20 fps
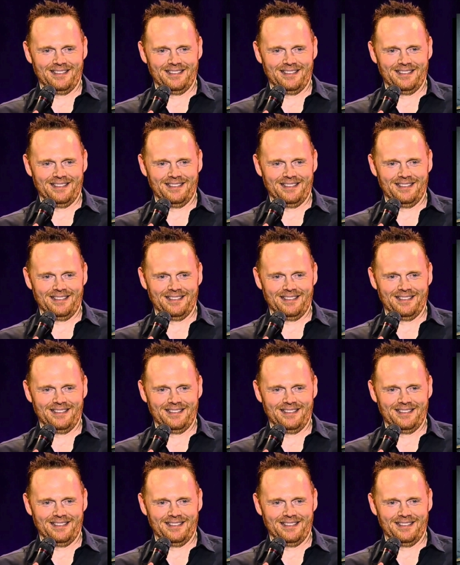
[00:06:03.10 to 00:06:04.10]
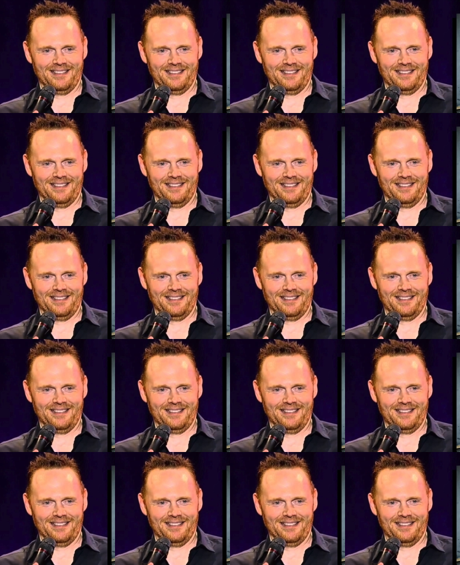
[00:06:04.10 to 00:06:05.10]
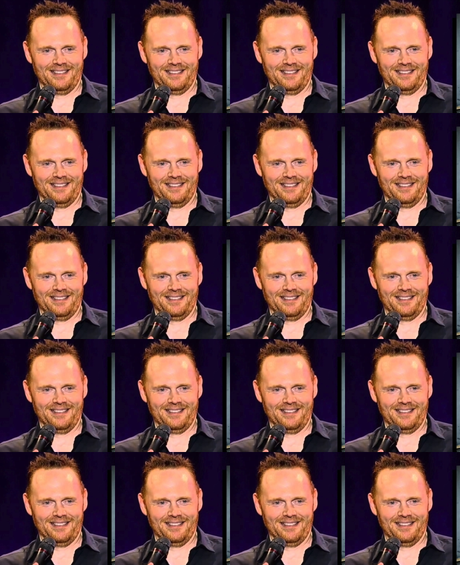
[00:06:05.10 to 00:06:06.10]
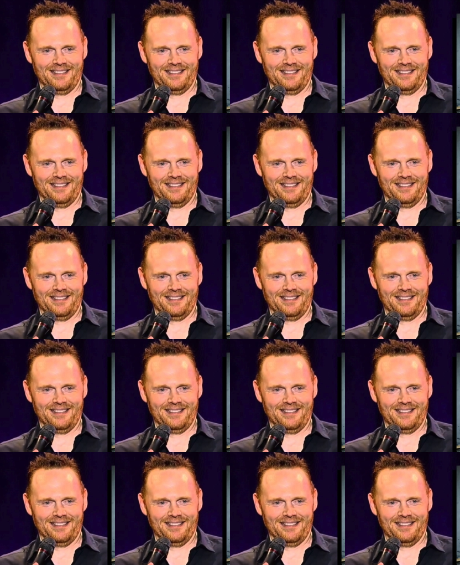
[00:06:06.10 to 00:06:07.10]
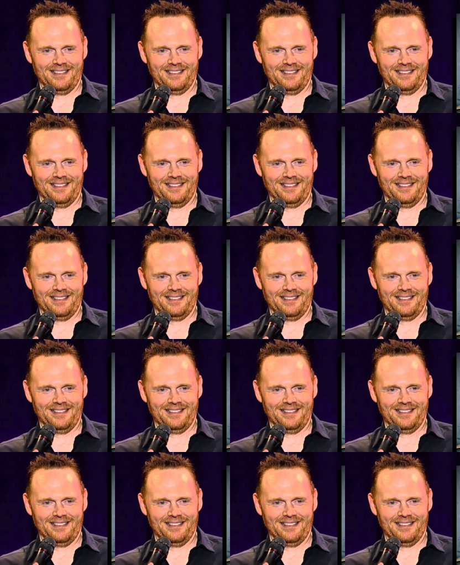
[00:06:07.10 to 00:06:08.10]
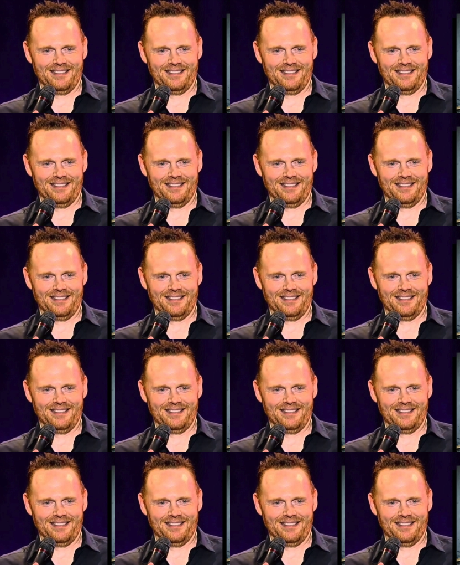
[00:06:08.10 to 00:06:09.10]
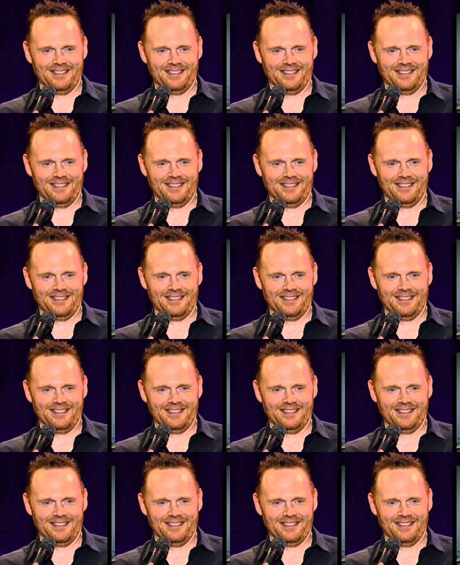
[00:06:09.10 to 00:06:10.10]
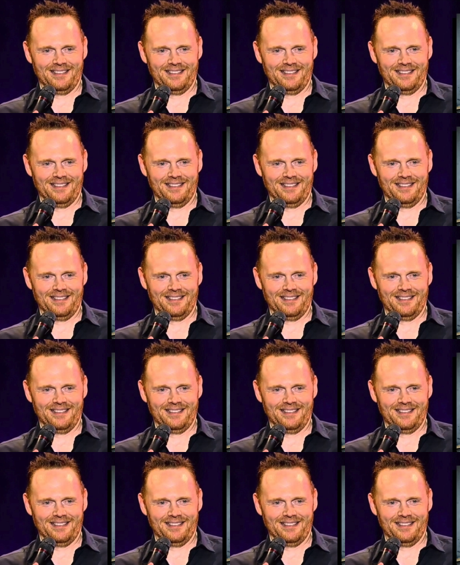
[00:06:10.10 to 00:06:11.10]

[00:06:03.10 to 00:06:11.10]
This is a still picture; no speech is visible.